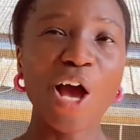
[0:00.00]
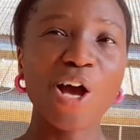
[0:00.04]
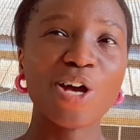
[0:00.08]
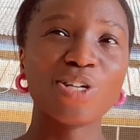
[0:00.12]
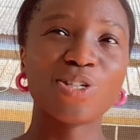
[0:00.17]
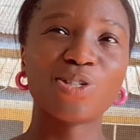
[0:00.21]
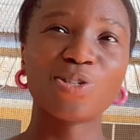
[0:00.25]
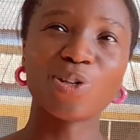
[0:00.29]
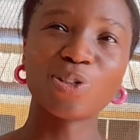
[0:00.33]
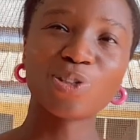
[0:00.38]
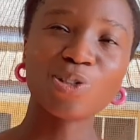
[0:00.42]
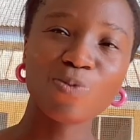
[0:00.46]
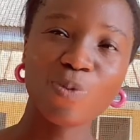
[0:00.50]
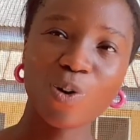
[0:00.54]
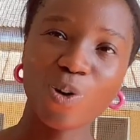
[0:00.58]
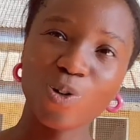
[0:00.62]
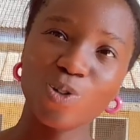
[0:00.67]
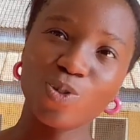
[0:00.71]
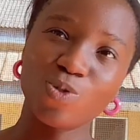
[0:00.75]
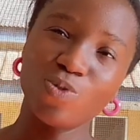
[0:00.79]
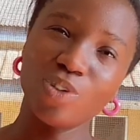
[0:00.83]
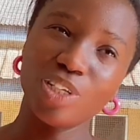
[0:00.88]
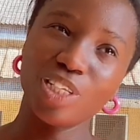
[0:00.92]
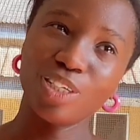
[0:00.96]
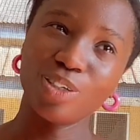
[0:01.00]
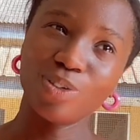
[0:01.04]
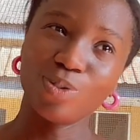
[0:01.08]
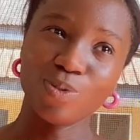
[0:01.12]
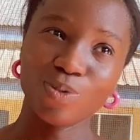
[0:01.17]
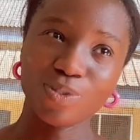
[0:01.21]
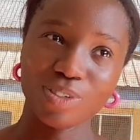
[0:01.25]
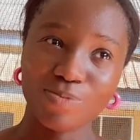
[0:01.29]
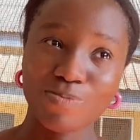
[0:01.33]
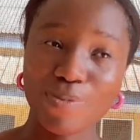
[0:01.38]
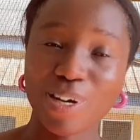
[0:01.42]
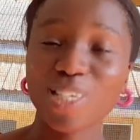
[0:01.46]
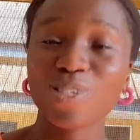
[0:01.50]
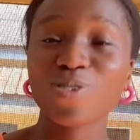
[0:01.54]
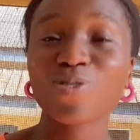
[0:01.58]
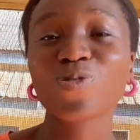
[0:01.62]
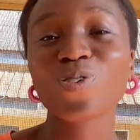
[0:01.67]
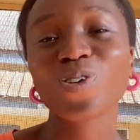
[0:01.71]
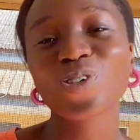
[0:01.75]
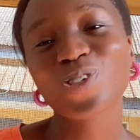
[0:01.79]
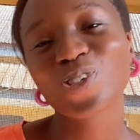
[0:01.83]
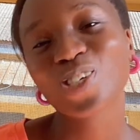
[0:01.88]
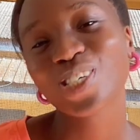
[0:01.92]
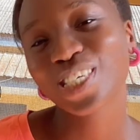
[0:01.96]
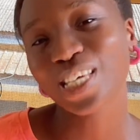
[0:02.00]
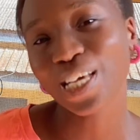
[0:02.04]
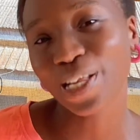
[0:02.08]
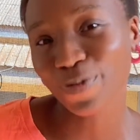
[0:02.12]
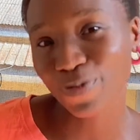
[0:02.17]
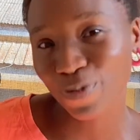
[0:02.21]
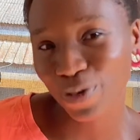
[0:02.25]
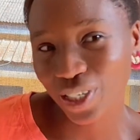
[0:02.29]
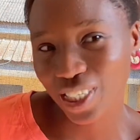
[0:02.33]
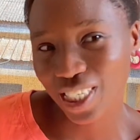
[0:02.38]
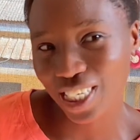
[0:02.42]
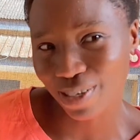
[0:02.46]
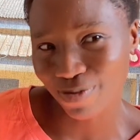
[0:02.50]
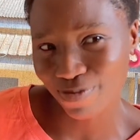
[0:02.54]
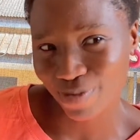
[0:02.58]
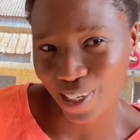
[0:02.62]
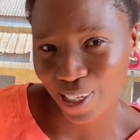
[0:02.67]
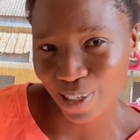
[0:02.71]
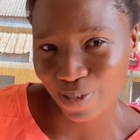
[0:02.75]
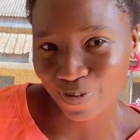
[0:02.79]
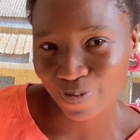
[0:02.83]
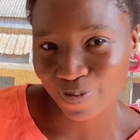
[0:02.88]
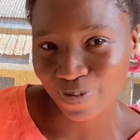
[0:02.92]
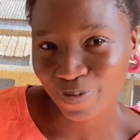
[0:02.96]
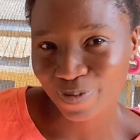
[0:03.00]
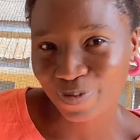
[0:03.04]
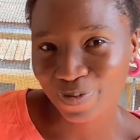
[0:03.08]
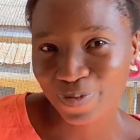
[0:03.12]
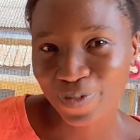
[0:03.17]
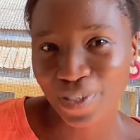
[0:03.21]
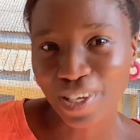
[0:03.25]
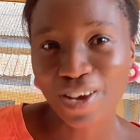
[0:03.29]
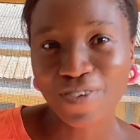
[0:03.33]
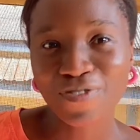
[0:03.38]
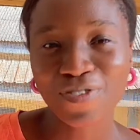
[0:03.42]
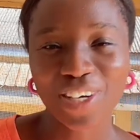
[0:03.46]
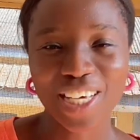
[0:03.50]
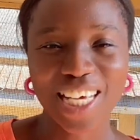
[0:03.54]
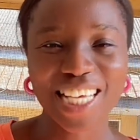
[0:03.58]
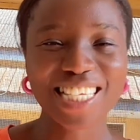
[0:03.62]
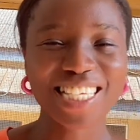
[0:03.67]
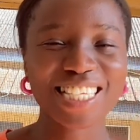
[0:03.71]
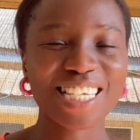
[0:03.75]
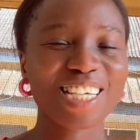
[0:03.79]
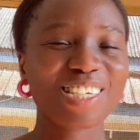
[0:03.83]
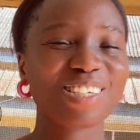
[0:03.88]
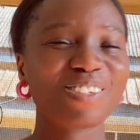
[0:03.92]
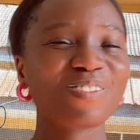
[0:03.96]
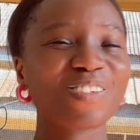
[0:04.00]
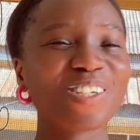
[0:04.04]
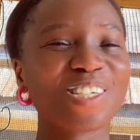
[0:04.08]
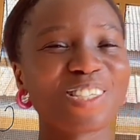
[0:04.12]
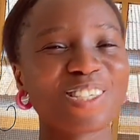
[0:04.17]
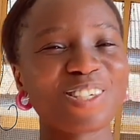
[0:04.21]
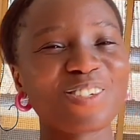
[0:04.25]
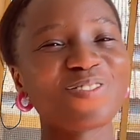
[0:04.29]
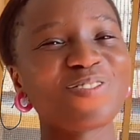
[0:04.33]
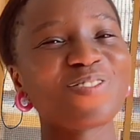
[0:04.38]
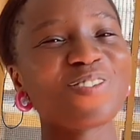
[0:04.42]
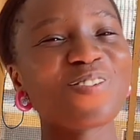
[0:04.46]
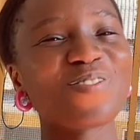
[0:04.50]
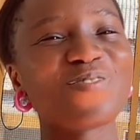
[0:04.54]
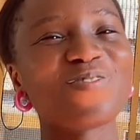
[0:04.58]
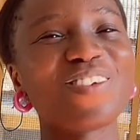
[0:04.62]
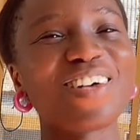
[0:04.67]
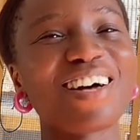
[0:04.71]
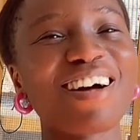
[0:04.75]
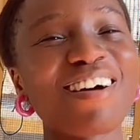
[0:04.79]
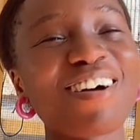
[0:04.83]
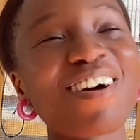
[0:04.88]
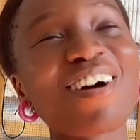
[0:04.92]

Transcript: So October was really good. My school also celebrated me for getting accepted into for that.